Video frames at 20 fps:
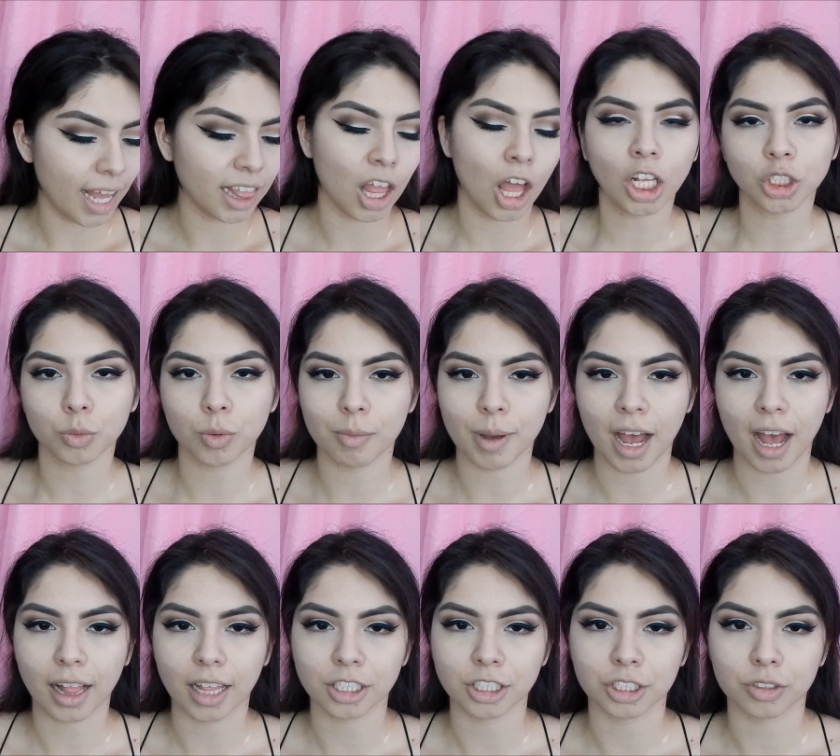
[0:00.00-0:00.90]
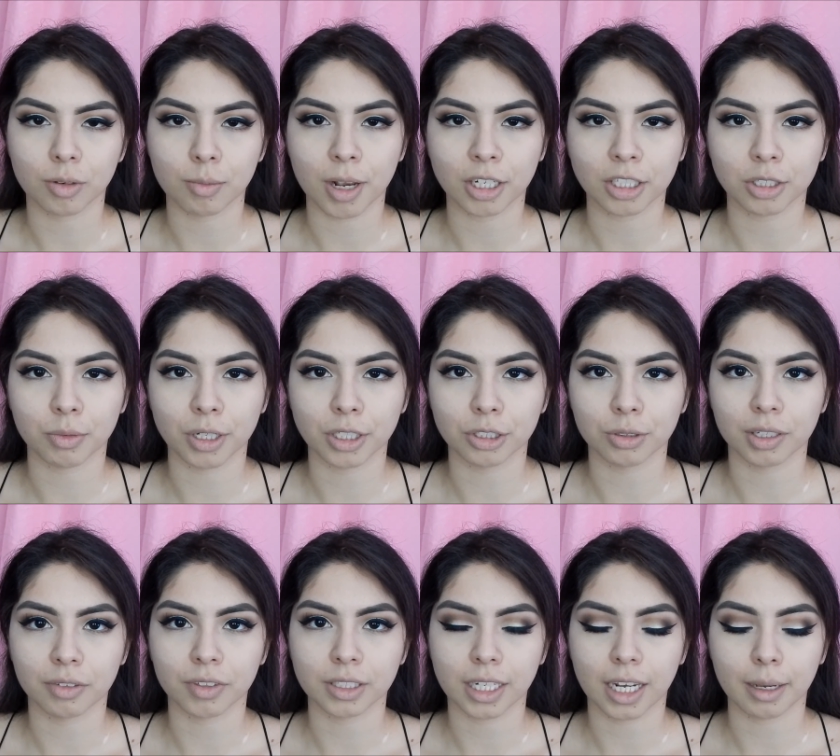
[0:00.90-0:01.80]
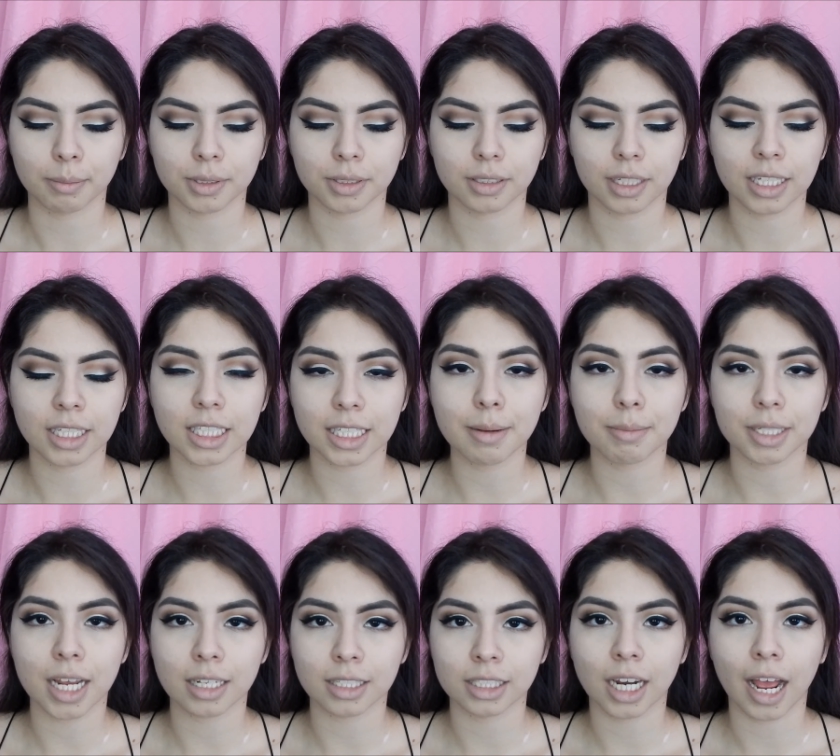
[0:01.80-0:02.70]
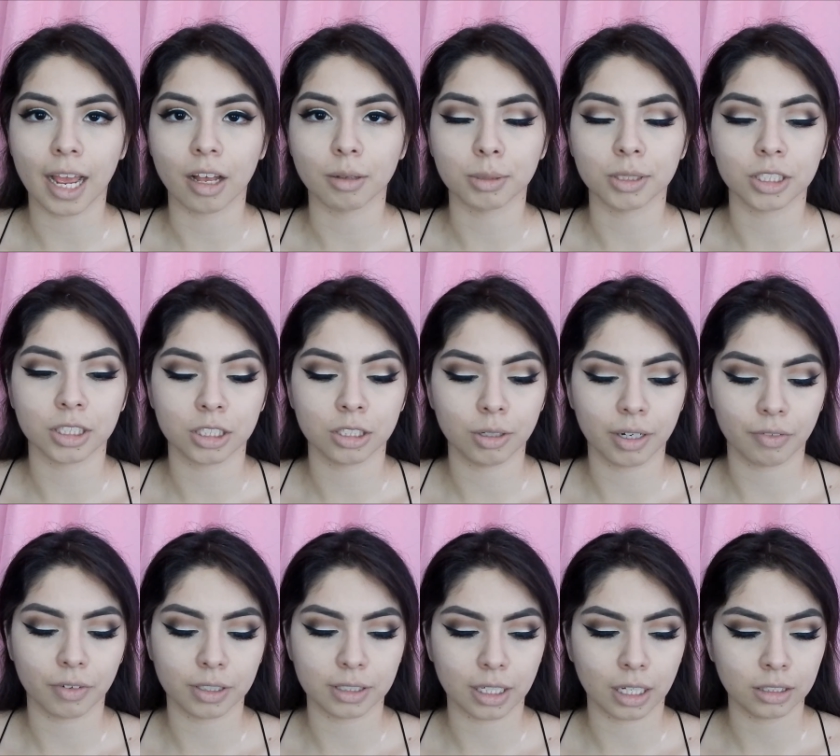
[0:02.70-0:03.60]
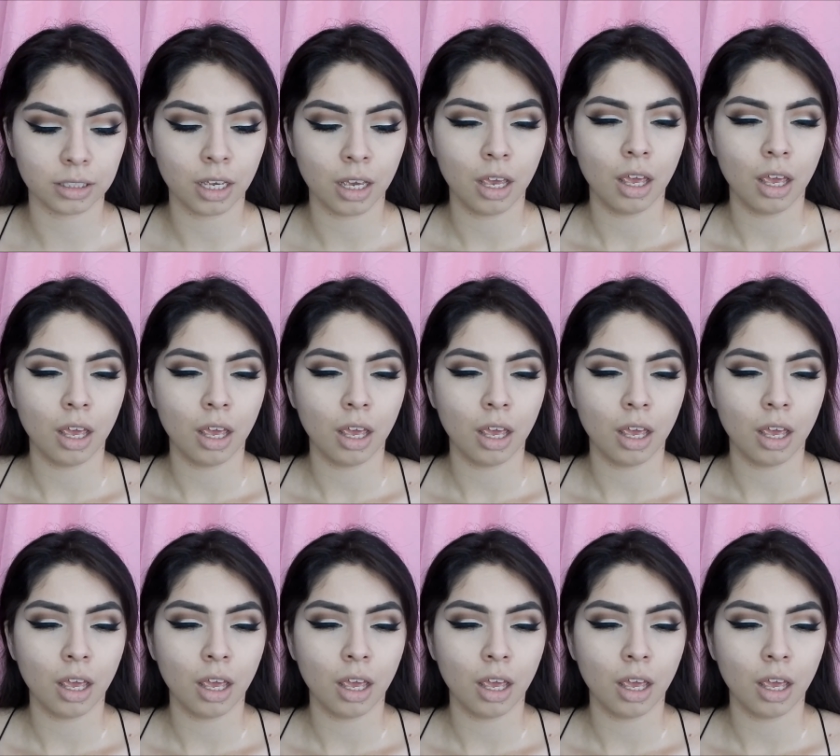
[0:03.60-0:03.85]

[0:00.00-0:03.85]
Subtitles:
I lost one of my eyelashes, so I'm actually wearing two different types. It's the same style, but just two different sets.